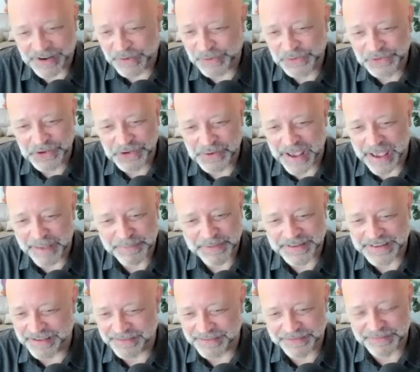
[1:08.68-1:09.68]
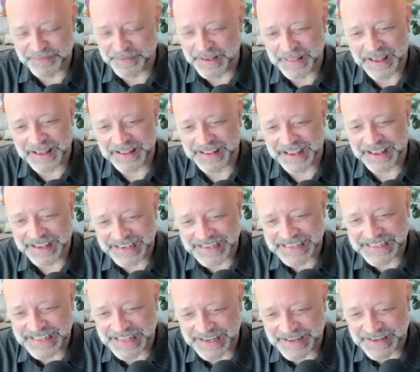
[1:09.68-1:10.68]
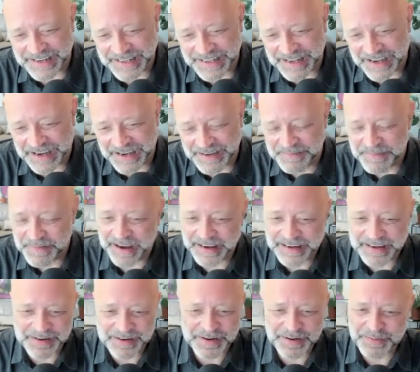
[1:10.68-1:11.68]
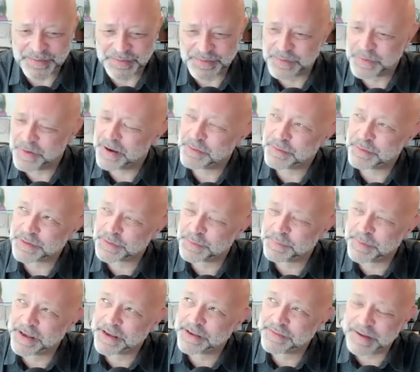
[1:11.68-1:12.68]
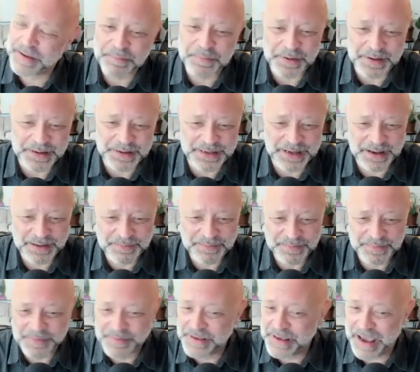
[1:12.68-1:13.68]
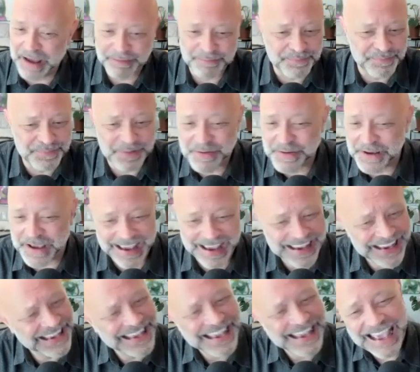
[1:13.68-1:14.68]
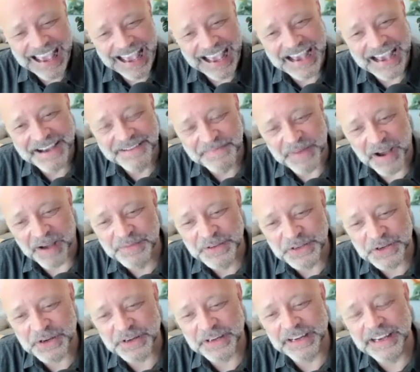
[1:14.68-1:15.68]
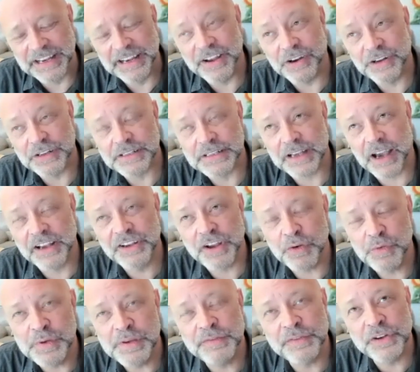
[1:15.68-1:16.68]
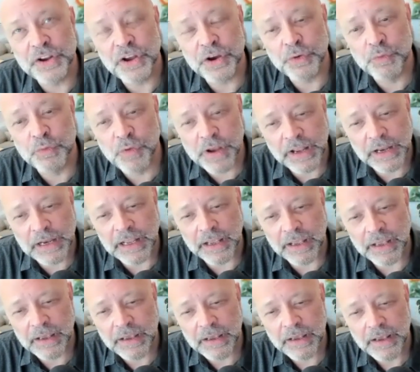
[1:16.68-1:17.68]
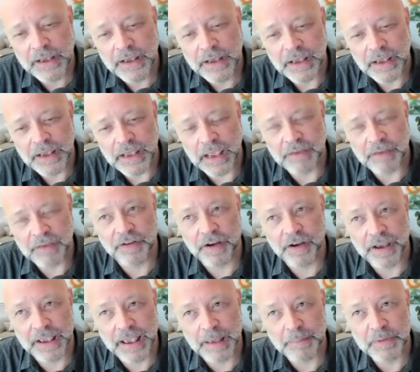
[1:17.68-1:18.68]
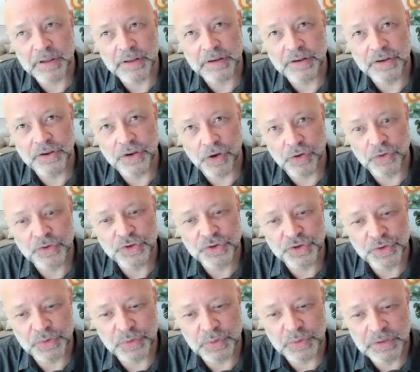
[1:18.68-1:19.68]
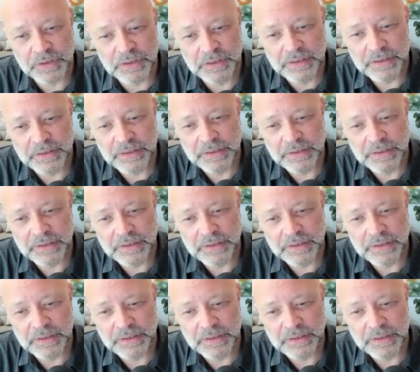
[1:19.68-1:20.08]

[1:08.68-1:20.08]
whole new epithet for me. That That is, the, I, I'm, I do not know quite what to make of it, but um, yeah, okay. Um, I'm certainly not, I don't even know really if I am a non dual